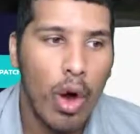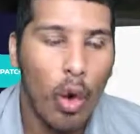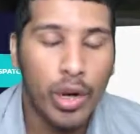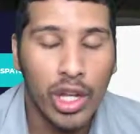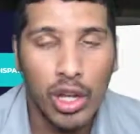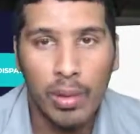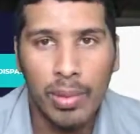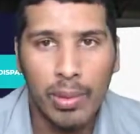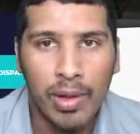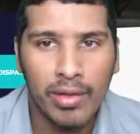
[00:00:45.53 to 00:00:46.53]
owning up
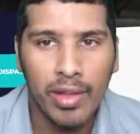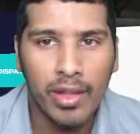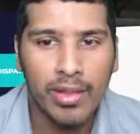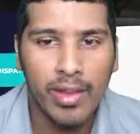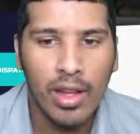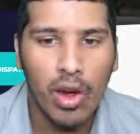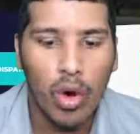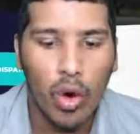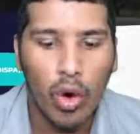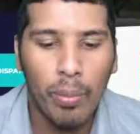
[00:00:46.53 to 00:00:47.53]
a business
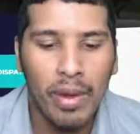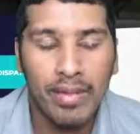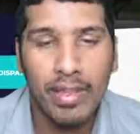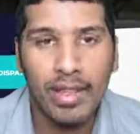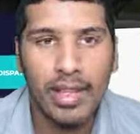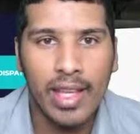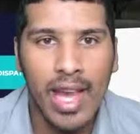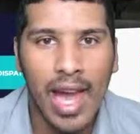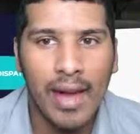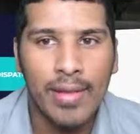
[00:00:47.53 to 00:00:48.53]
or basically
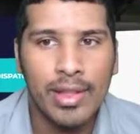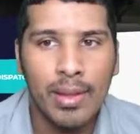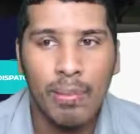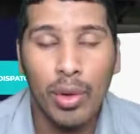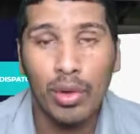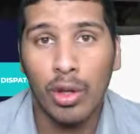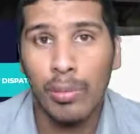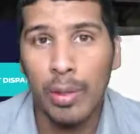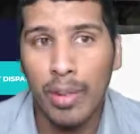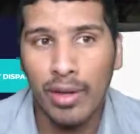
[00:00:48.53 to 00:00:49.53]
having to build up
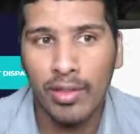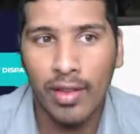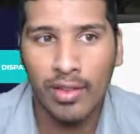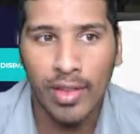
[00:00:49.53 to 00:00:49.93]
a business.